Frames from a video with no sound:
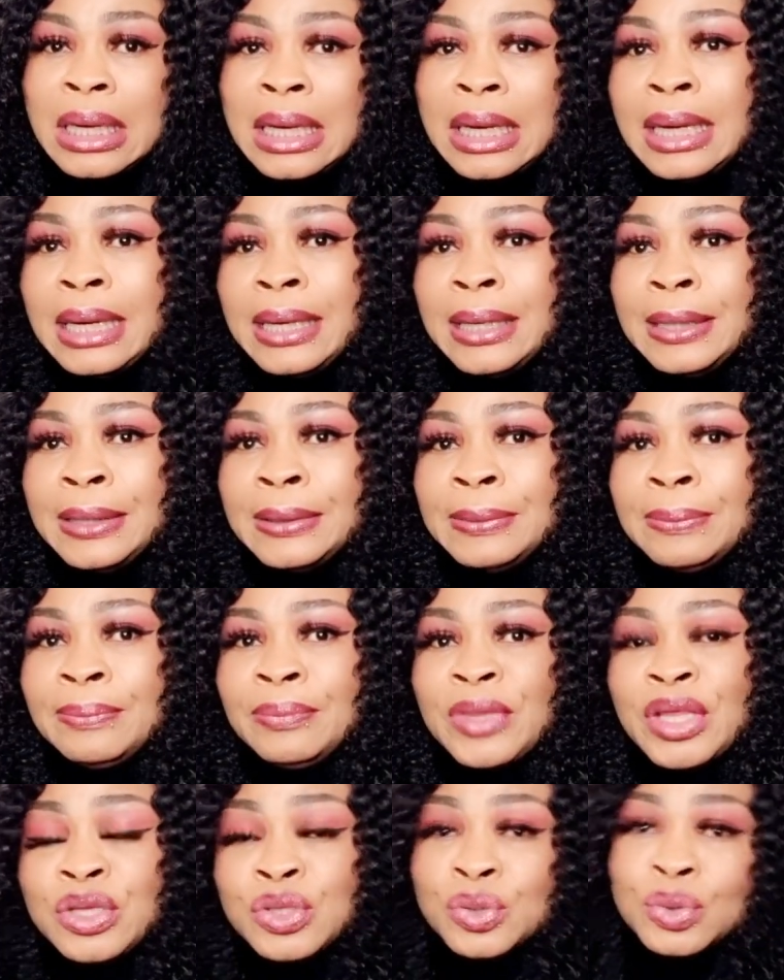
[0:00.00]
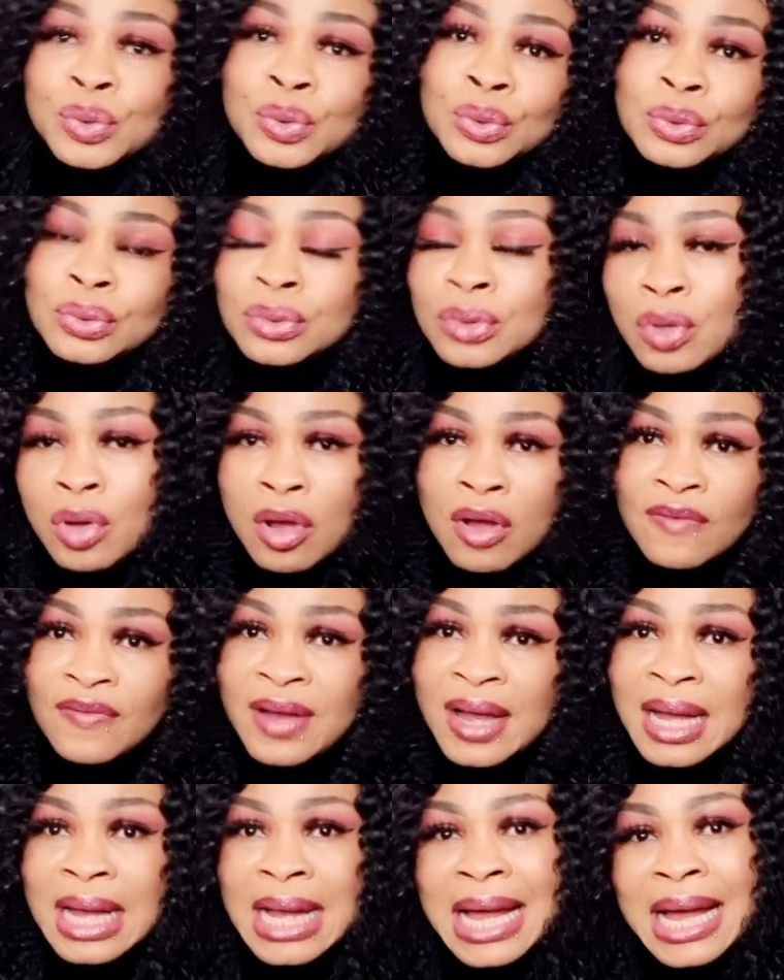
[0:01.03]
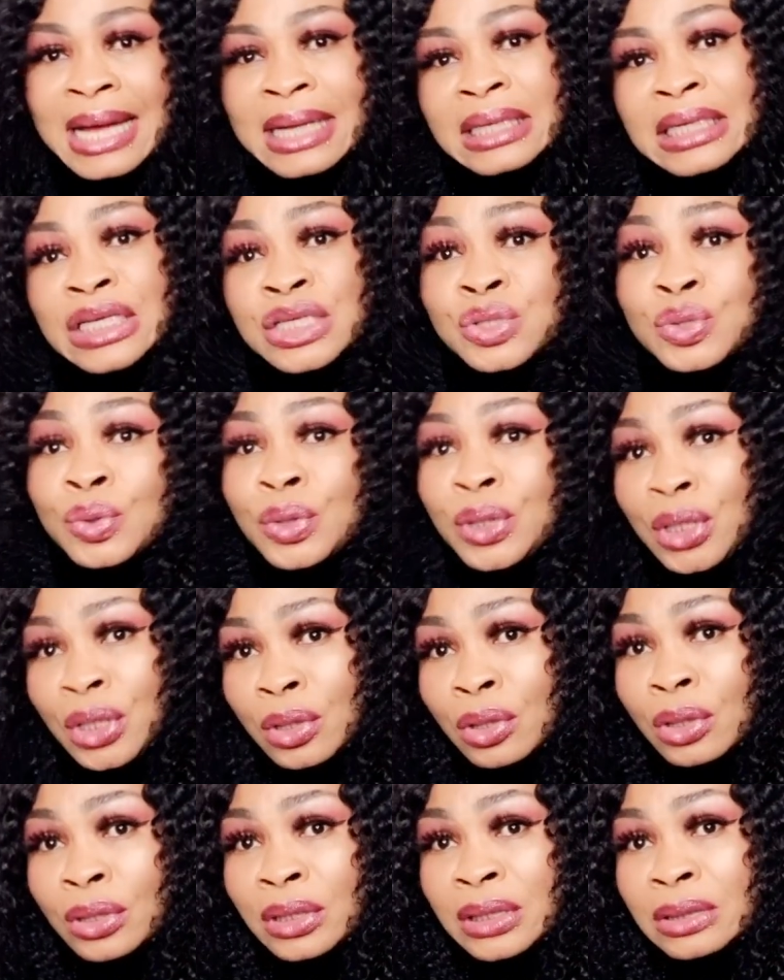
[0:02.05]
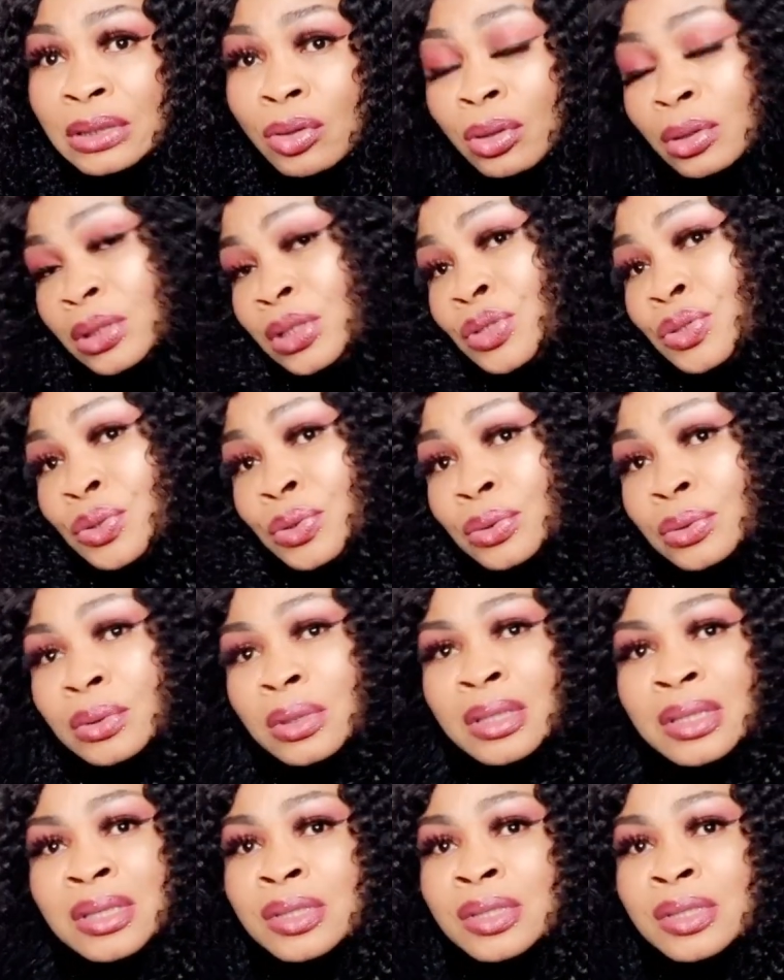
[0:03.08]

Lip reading: it will cover and it will heal on its own.